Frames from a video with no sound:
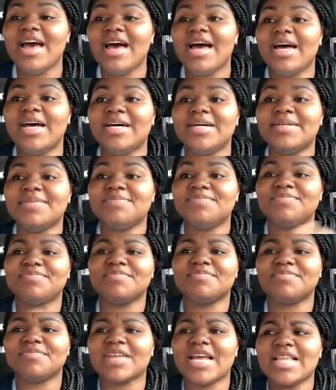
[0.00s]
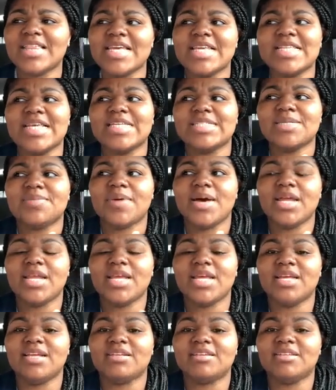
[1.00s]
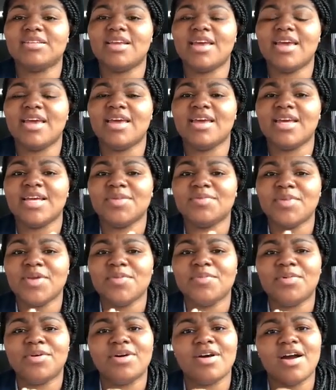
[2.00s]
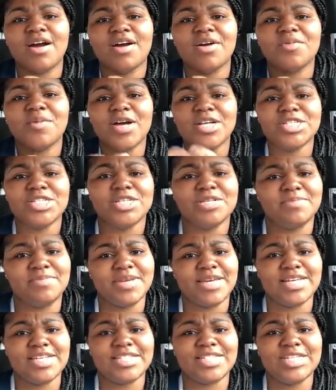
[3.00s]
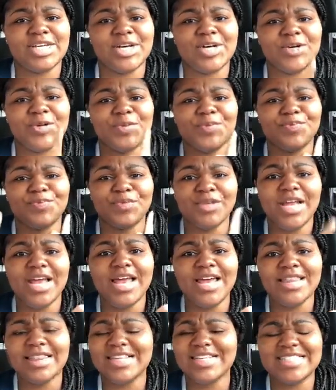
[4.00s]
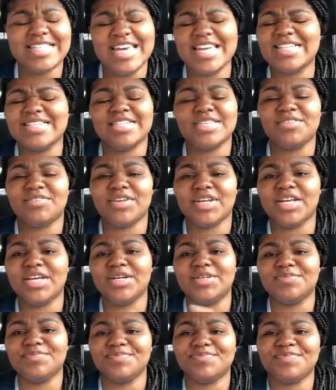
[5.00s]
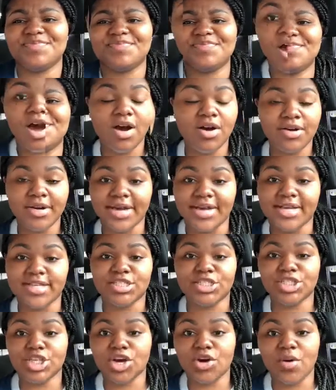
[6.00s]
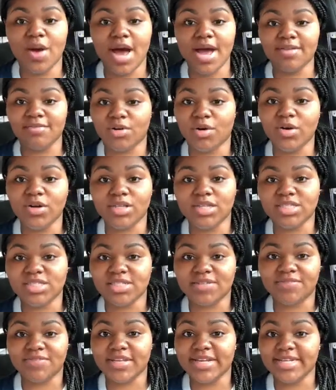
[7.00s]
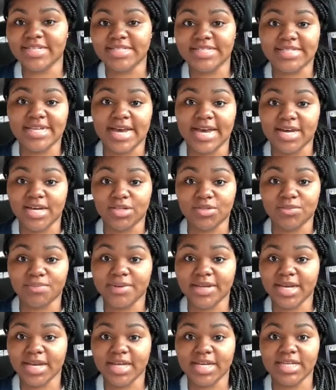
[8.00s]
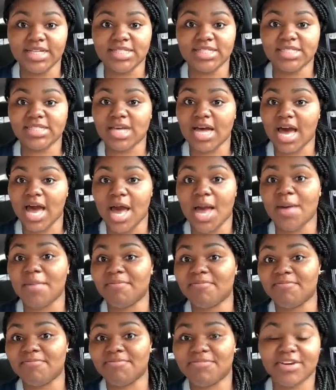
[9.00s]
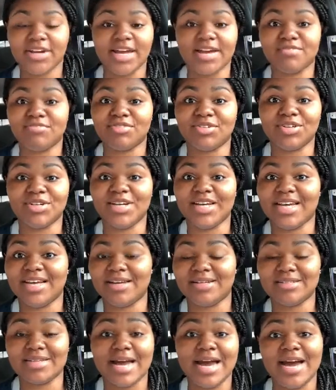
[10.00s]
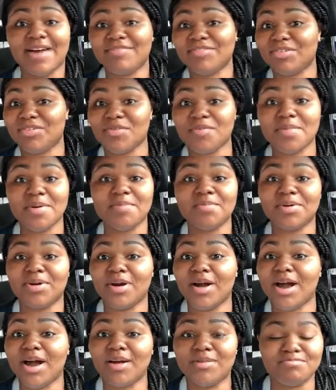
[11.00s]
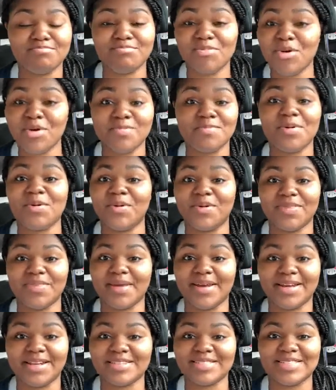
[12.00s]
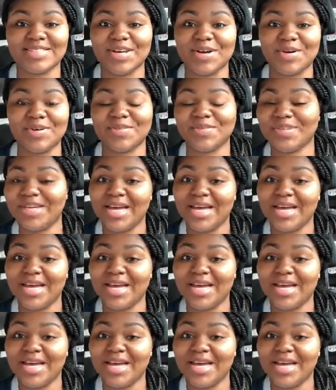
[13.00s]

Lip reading: I think that's about it. And people are watching me, so let's get into the video. Okay, so I wrote a list of things down because I'm forgetful and I have to remember more important things. So